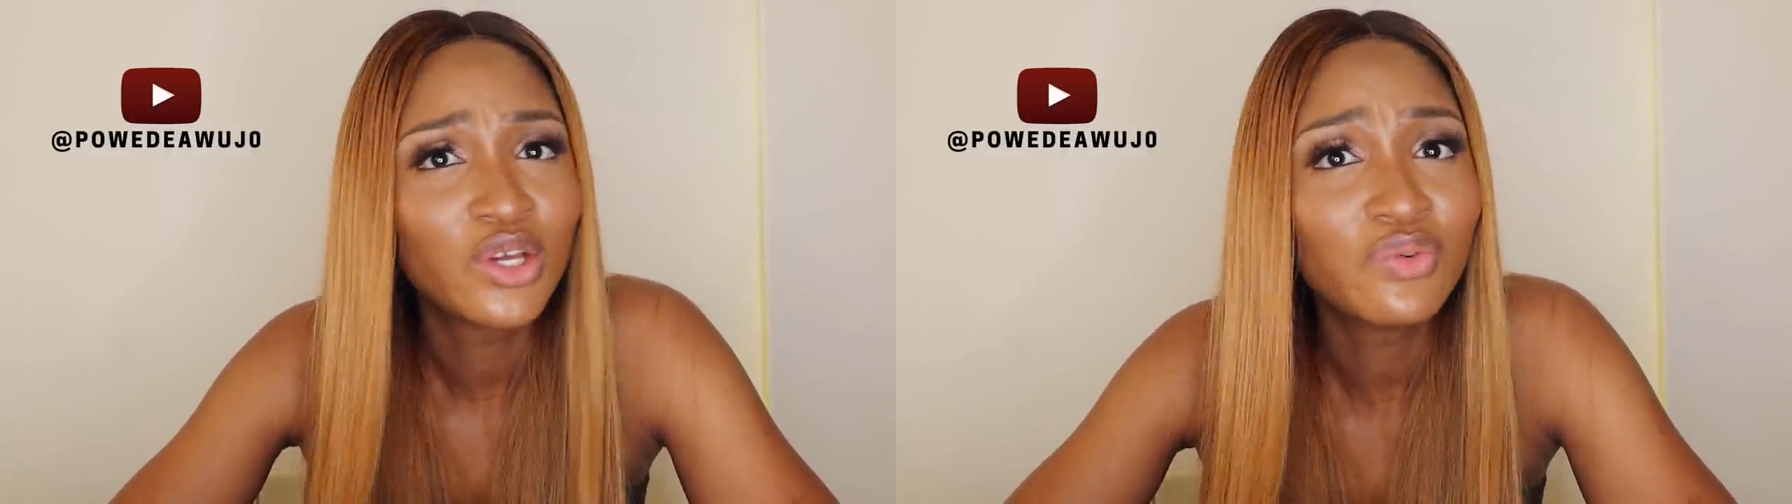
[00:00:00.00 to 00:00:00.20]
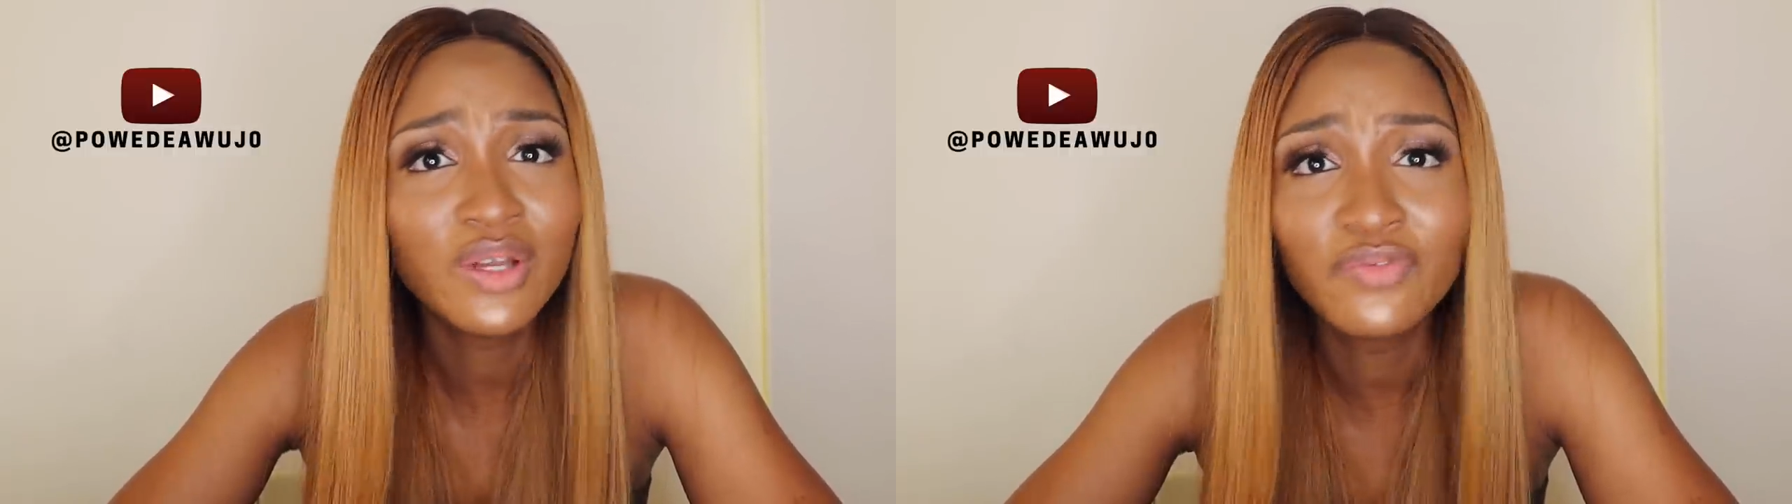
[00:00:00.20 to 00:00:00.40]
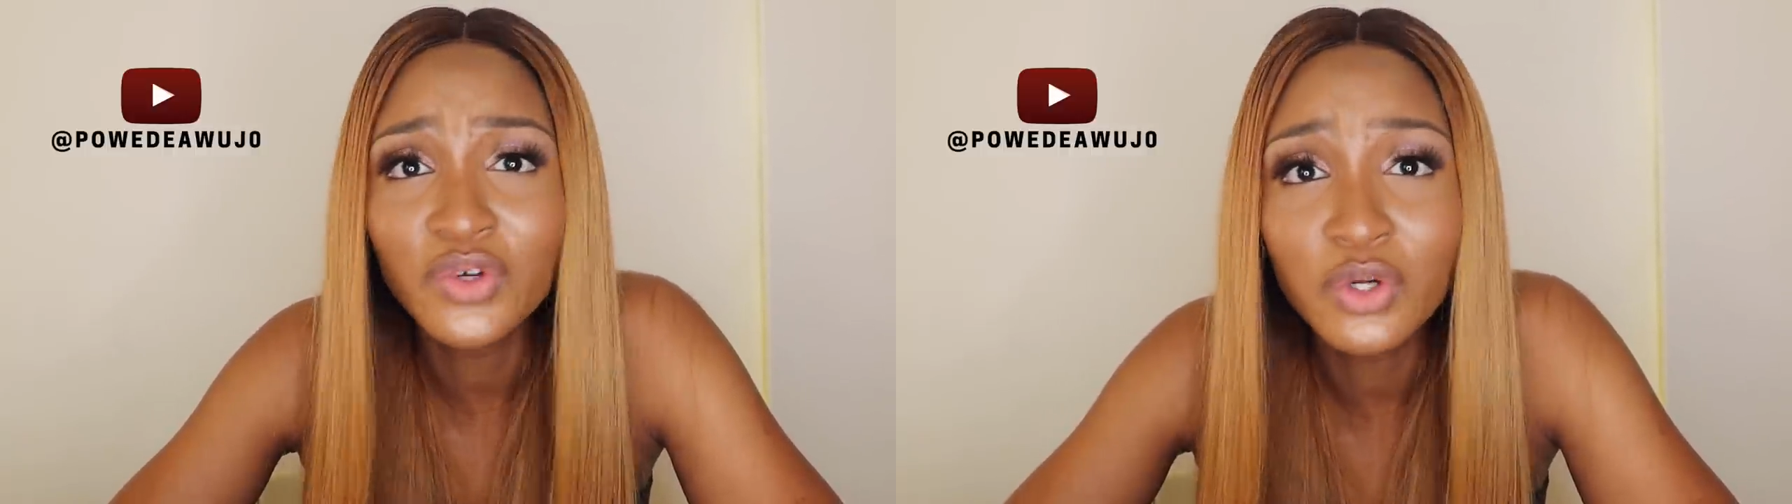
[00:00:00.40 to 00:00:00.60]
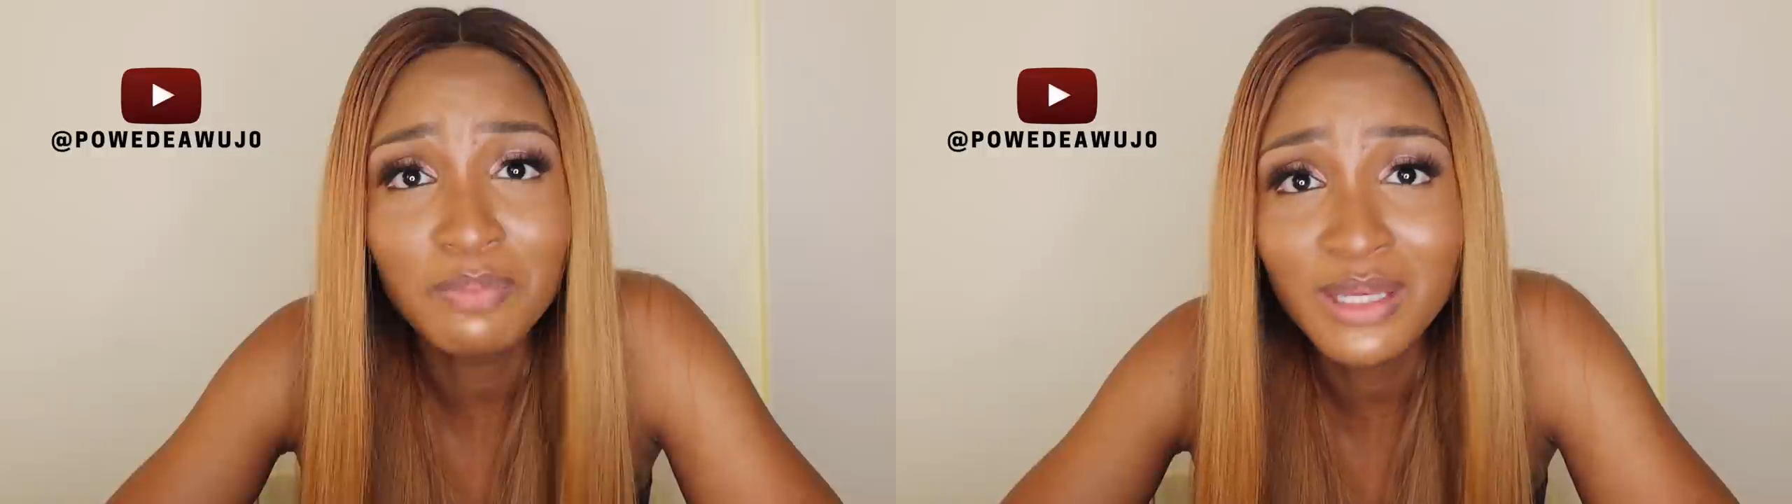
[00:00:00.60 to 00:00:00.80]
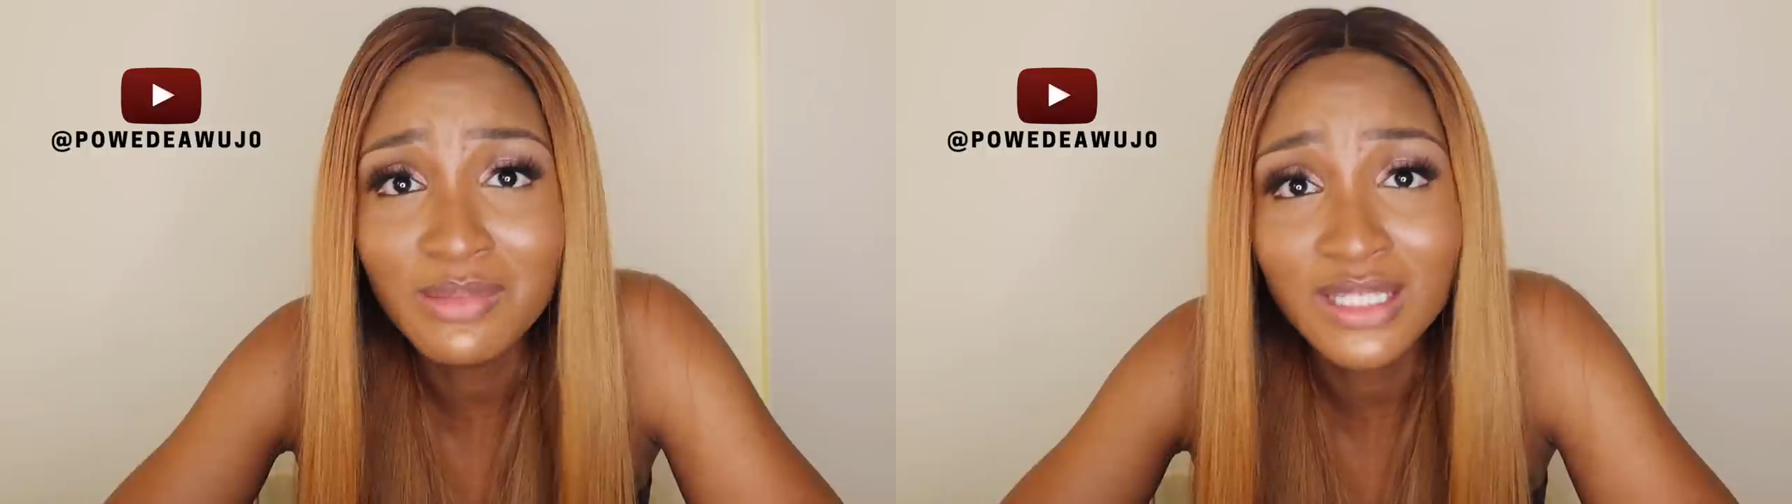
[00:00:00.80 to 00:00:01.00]
Great for your
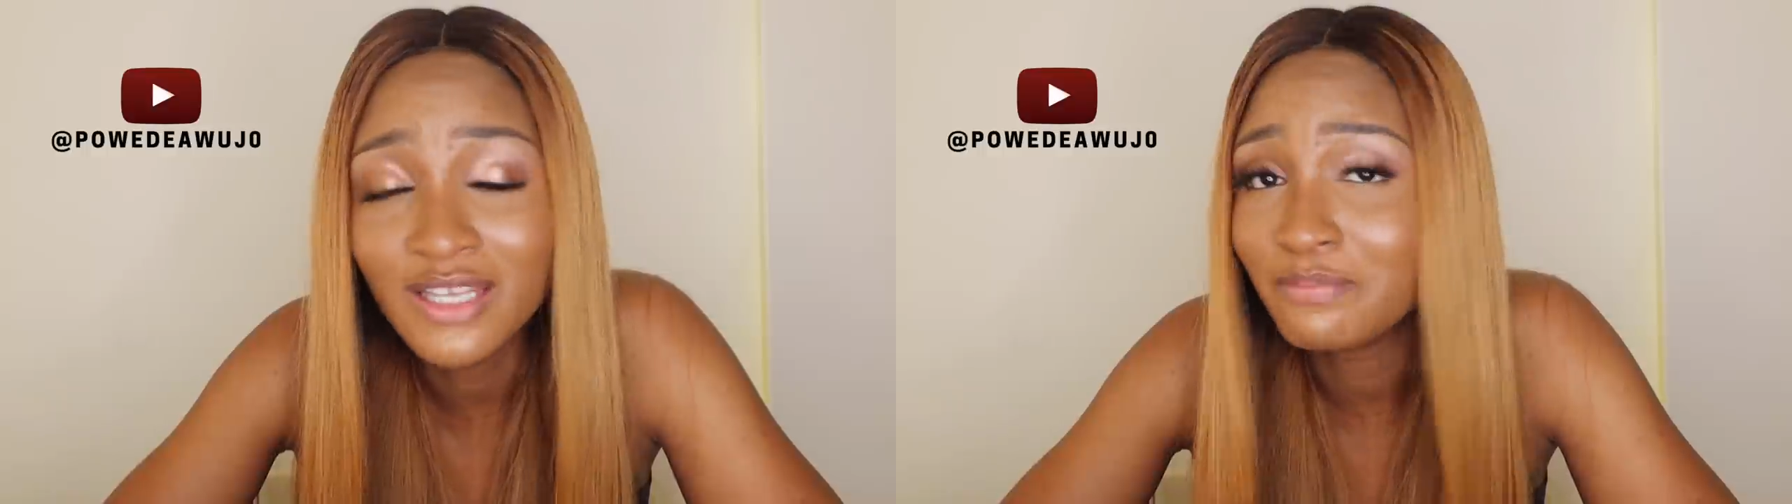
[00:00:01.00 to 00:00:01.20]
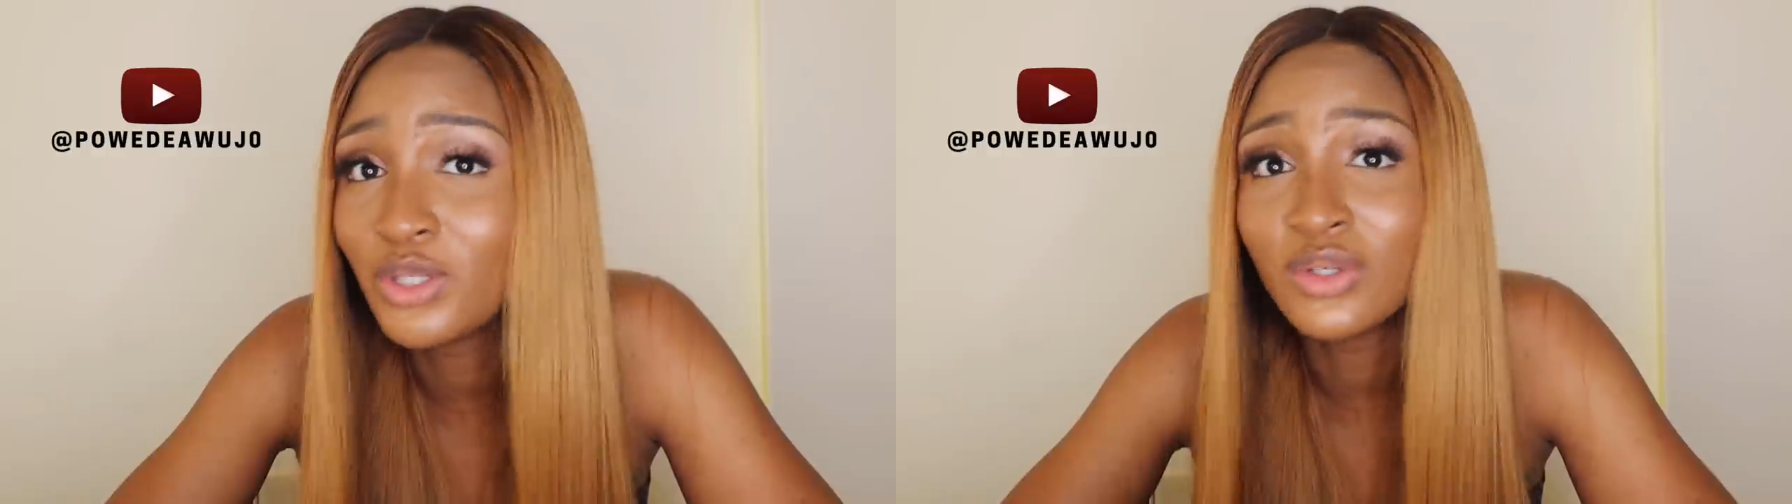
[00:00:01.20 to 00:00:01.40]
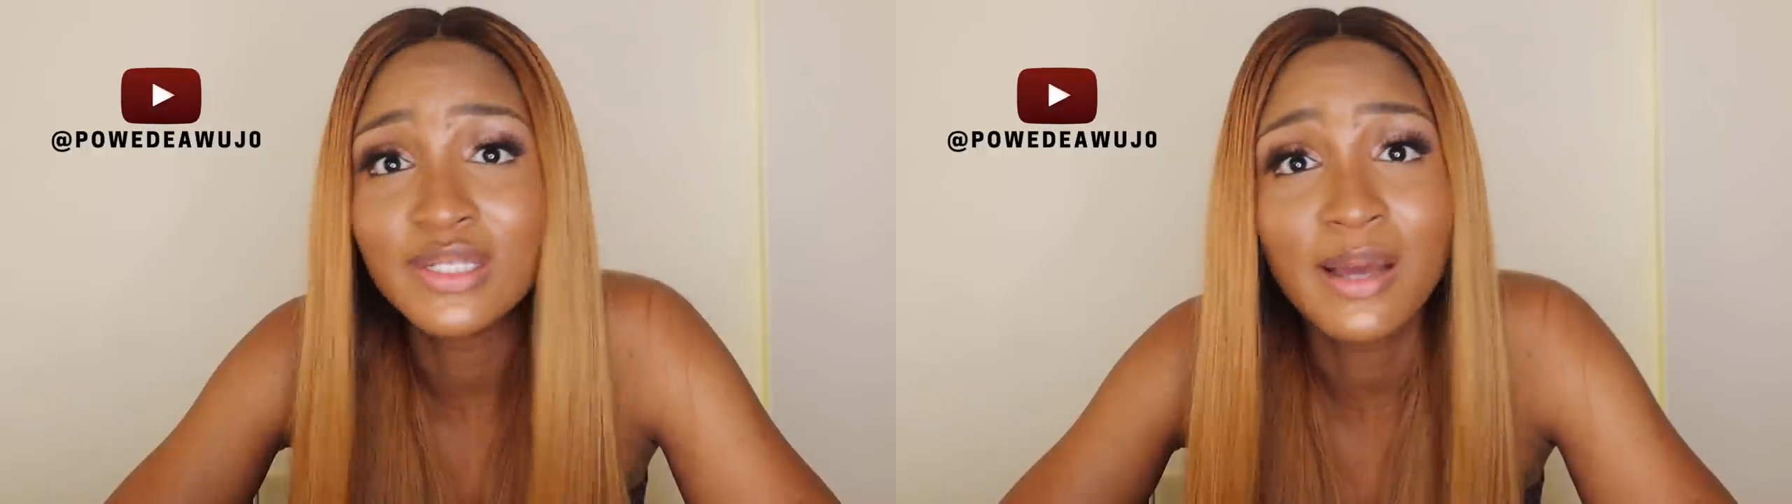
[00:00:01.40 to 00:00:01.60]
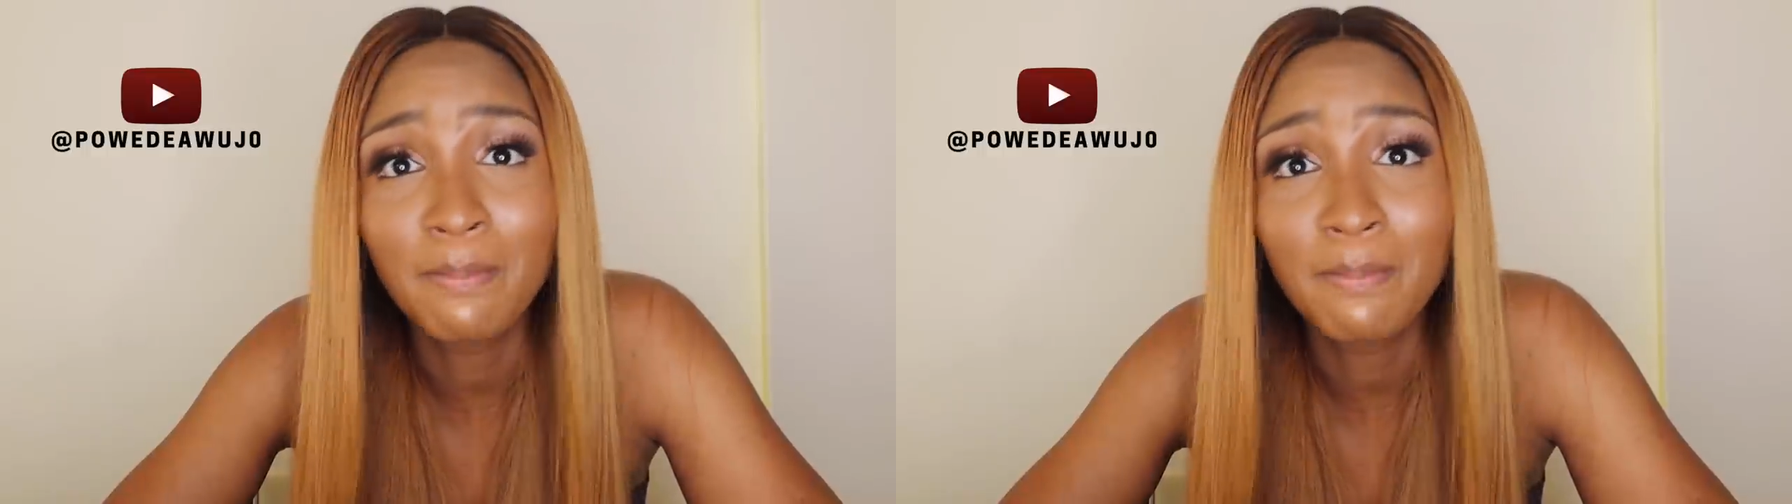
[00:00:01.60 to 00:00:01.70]
baby set because they are